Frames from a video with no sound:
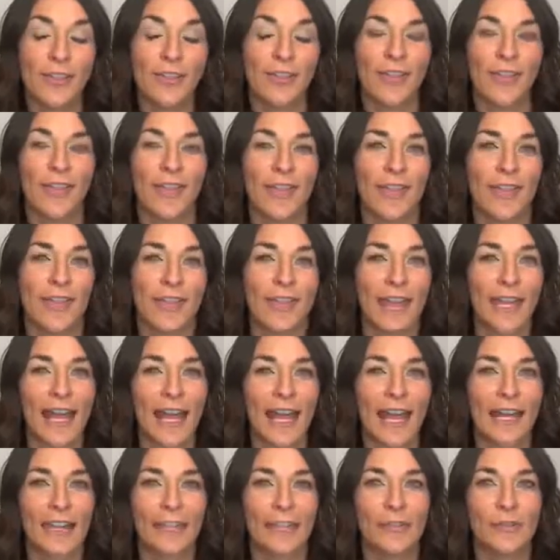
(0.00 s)
think
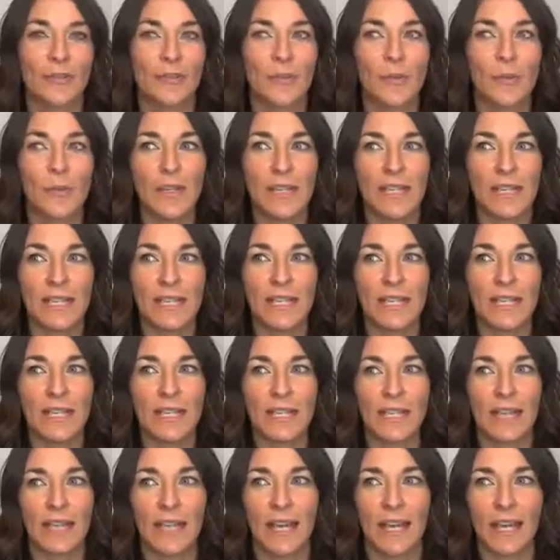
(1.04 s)
that we
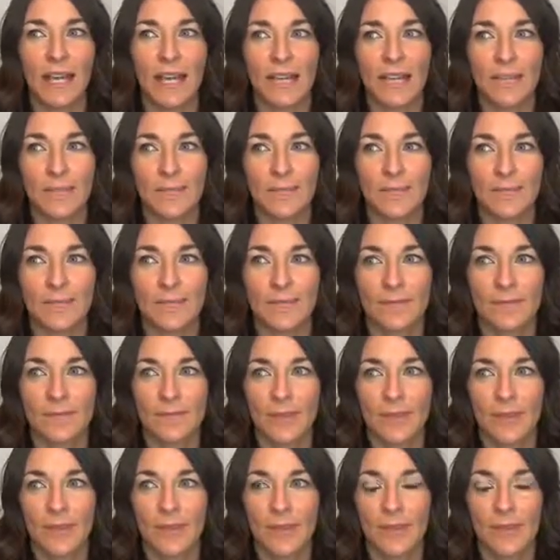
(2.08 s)

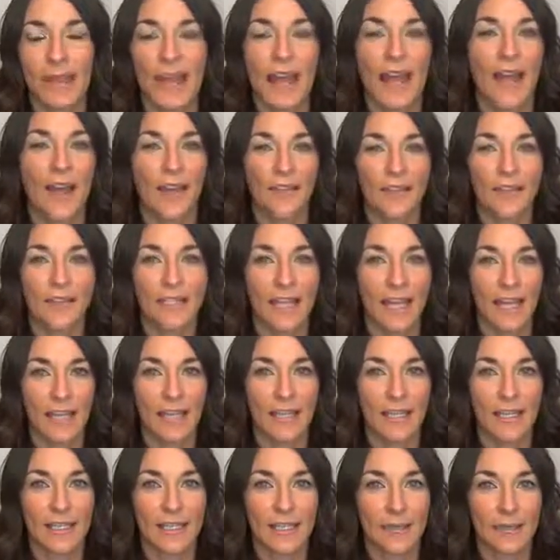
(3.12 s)
have
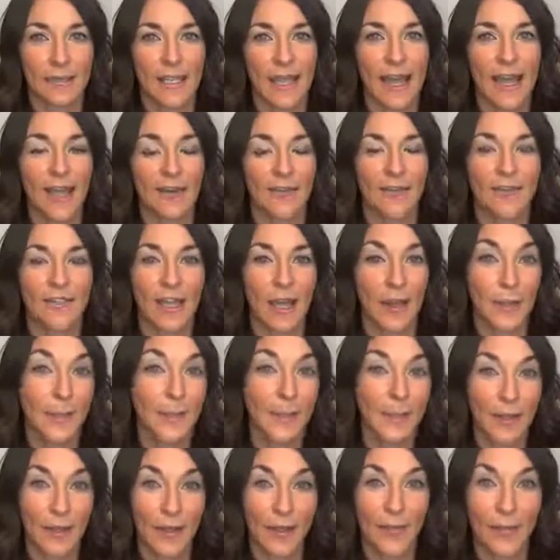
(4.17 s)
to
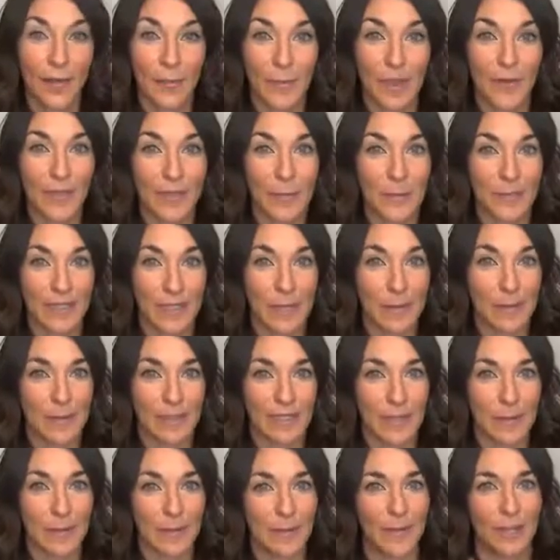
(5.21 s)
unplug from it from time to
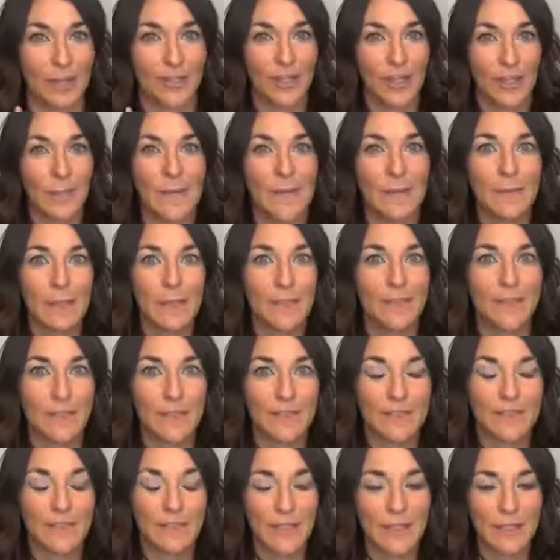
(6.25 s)
time, and there's so many
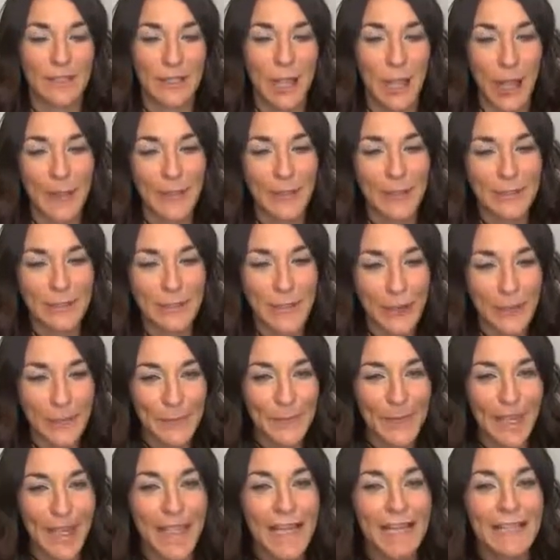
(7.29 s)
benefits of doing that. So
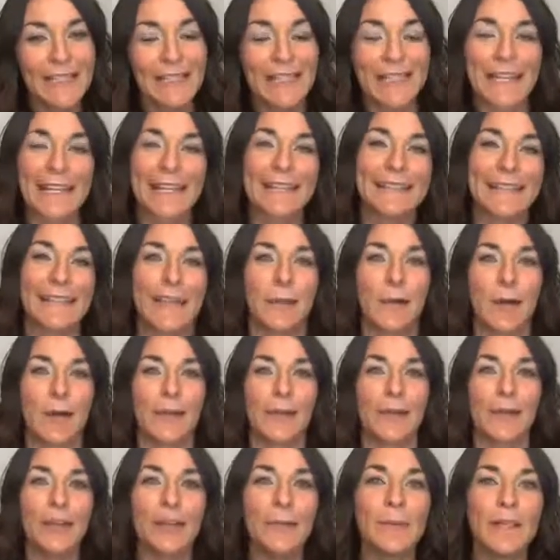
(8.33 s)
like I said, I'm on a
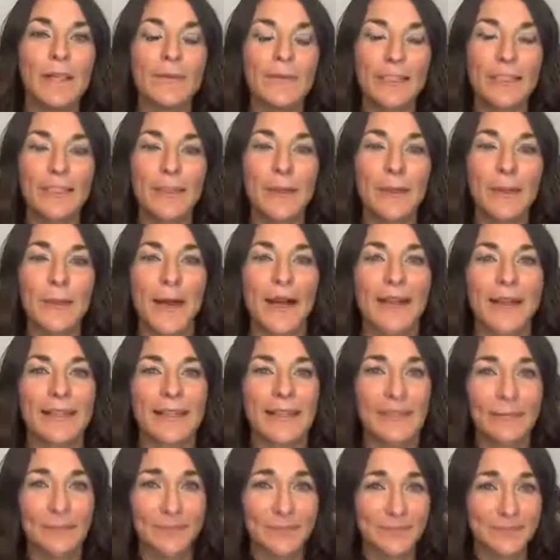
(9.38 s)
little bit of a
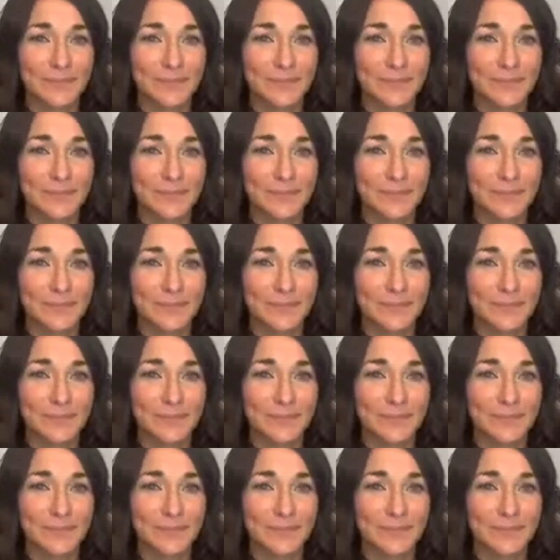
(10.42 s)
soapbox.